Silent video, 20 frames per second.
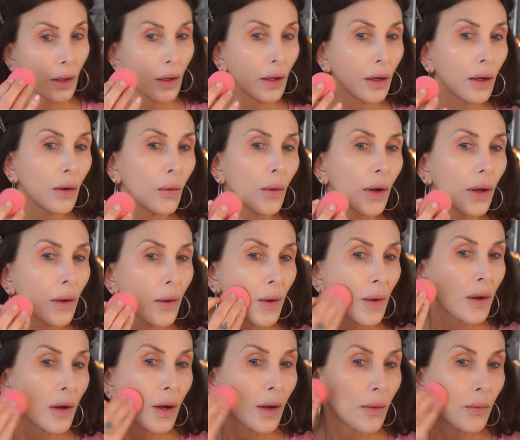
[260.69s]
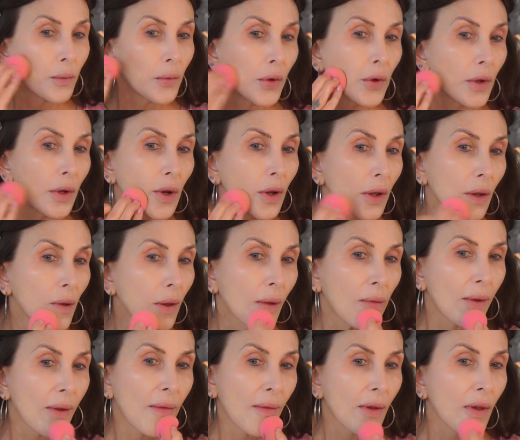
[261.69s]
Anyway, I'm
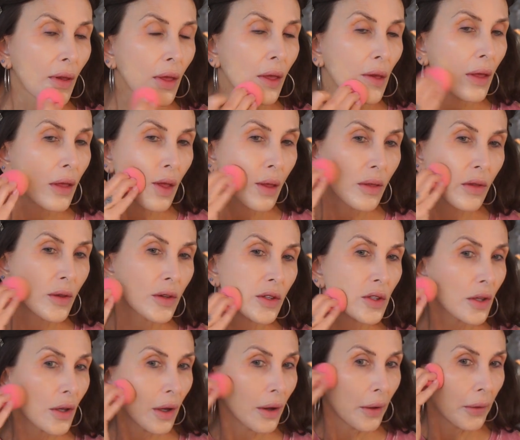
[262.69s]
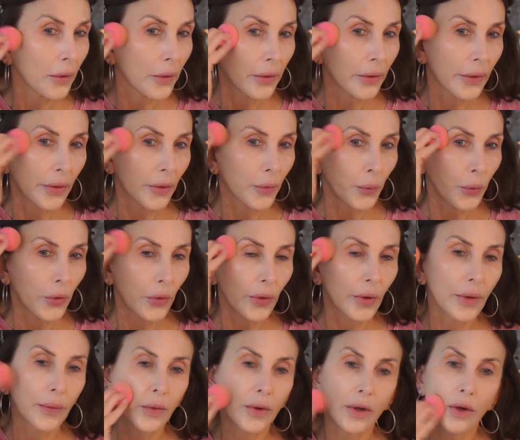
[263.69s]
putting this color in the
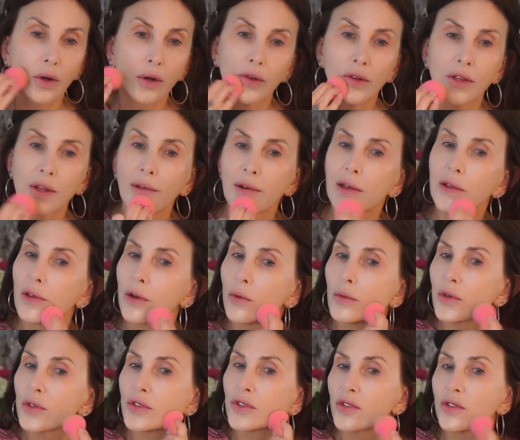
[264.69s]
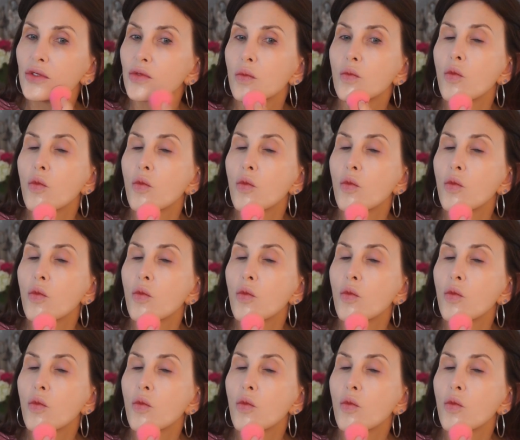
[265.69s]
perimeter because that other was just